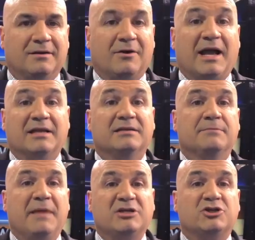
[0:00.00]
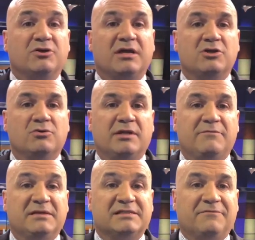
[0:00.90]
All right, make sure that you leave
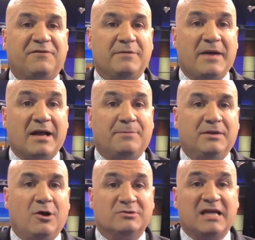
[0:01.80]
me some feedback below.